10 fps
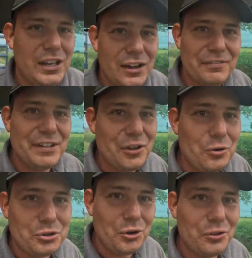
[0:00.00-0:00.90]
love these
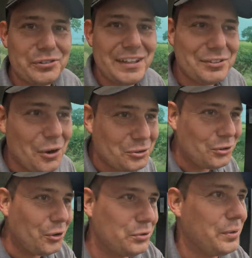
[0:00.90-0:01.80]
old doors. These old
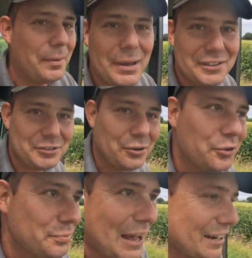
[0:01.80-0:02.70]
doors were the best
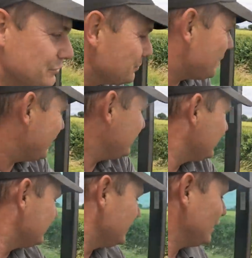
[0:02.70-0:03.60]
doors manner to me.
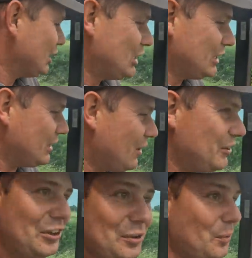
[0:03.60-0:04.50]

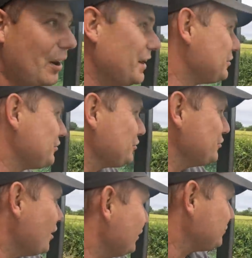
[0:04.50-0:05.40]
I don't know why, it's
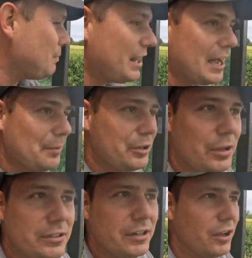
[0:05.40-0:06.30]
just nice being able
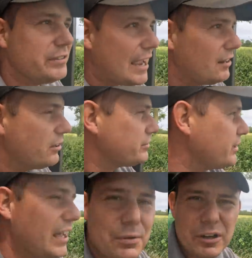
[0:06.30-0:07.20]
to, you know, a day like
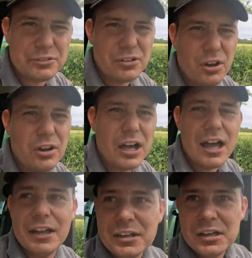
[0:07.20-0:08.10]
today where it's not
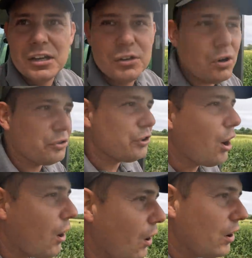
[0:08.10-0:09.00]
uh, not
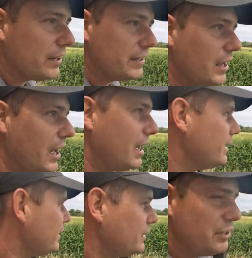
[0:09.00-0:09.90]
so hot and uh,
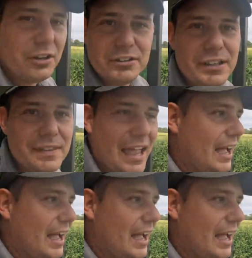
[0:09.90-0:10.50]
you don't need the